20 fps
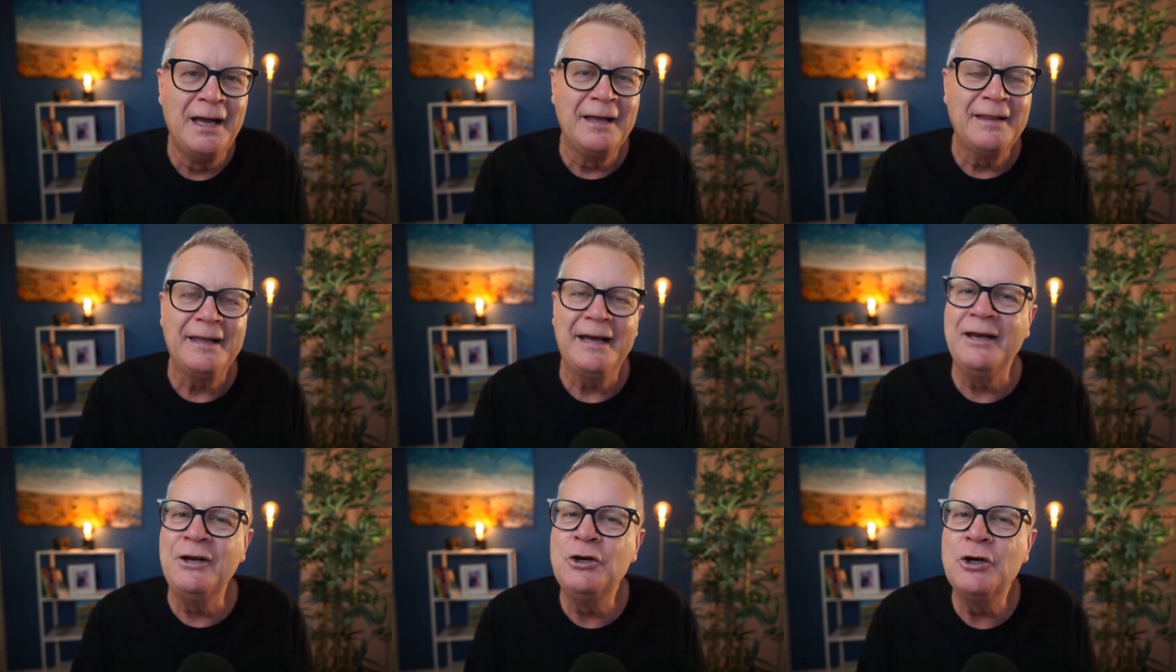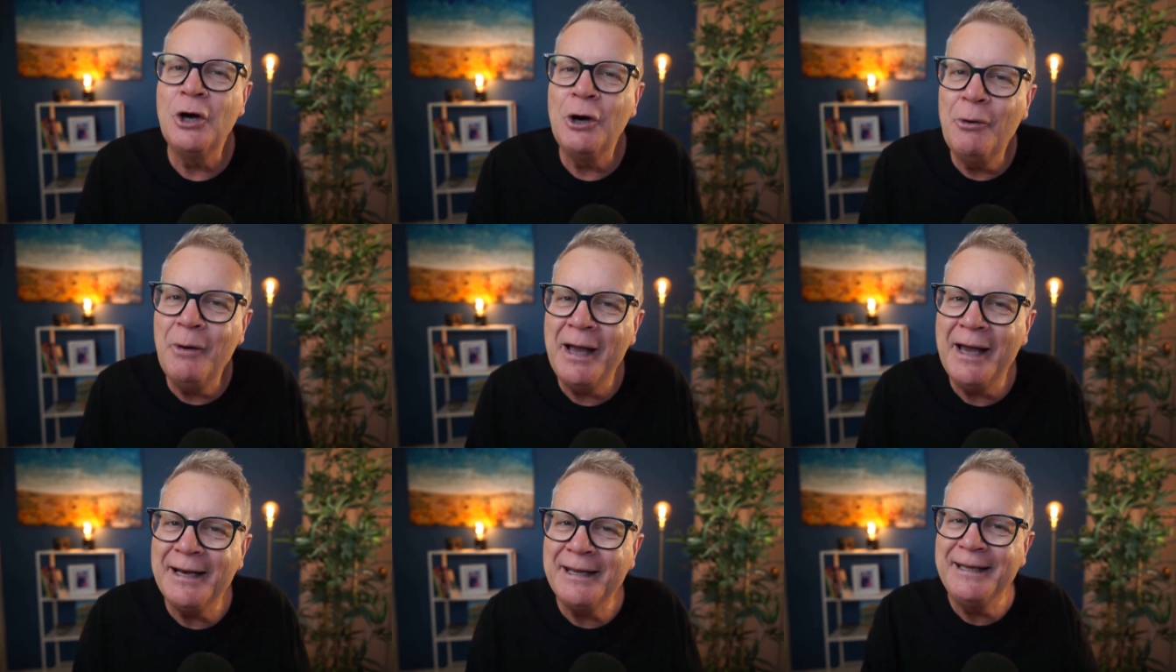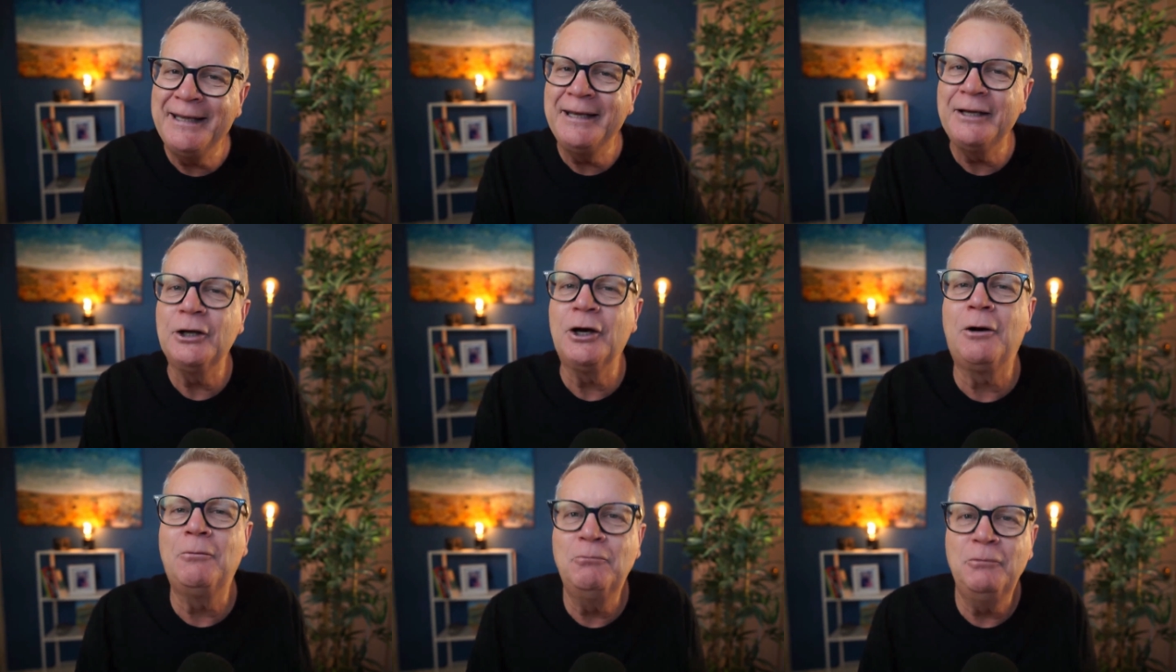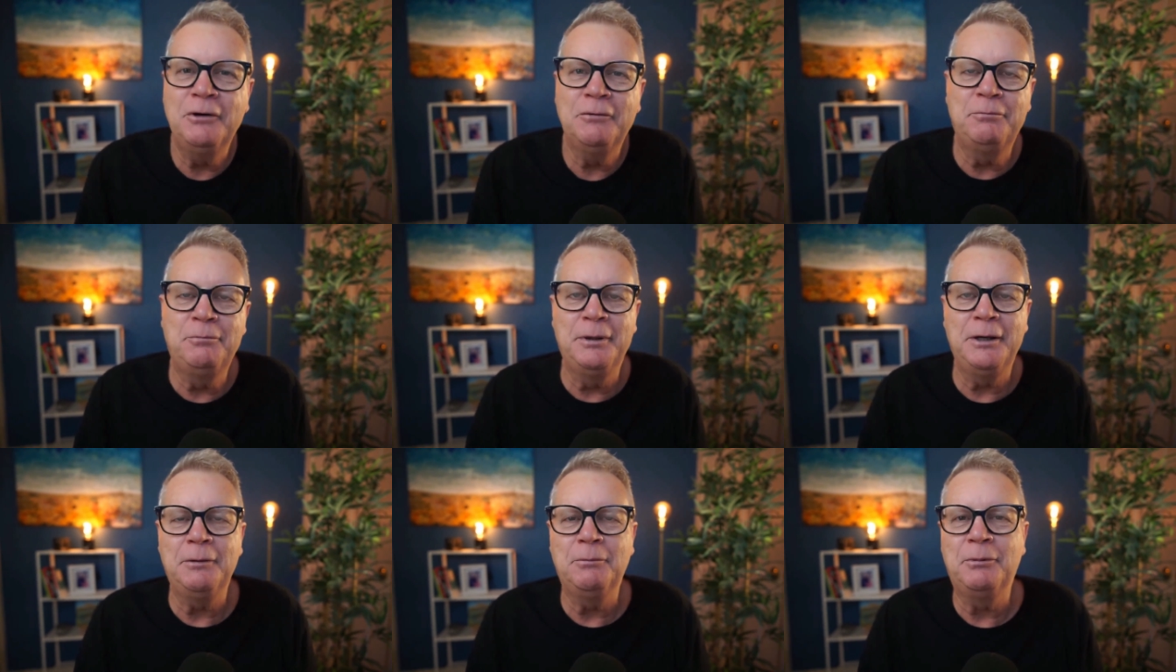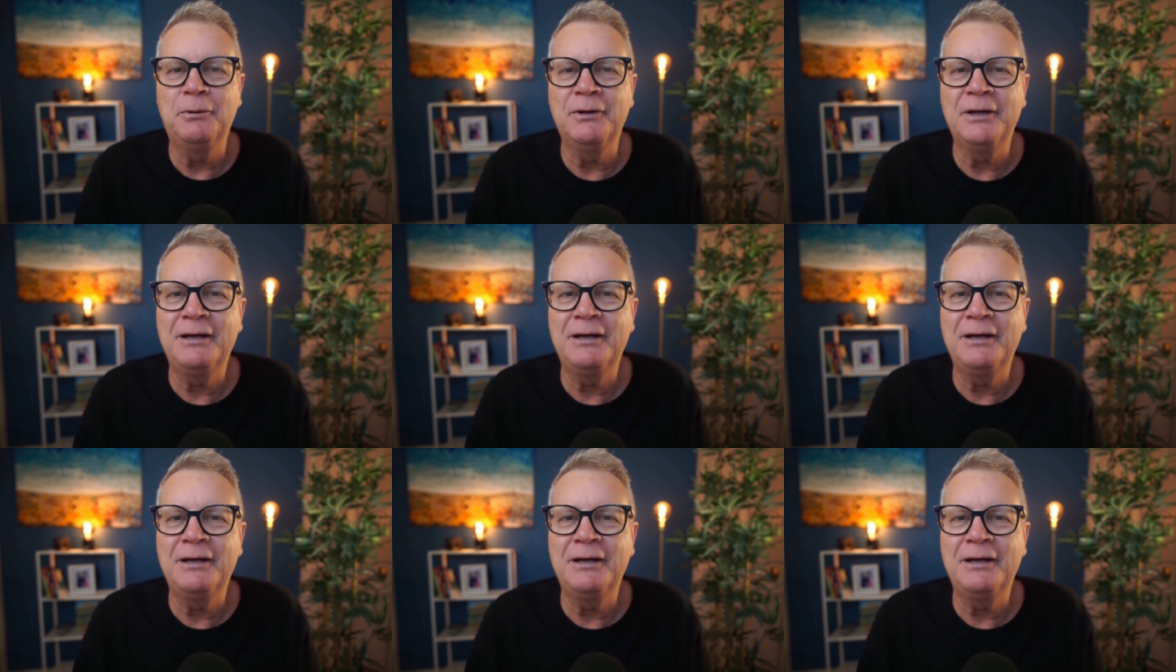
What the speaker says: They know how to get on with people.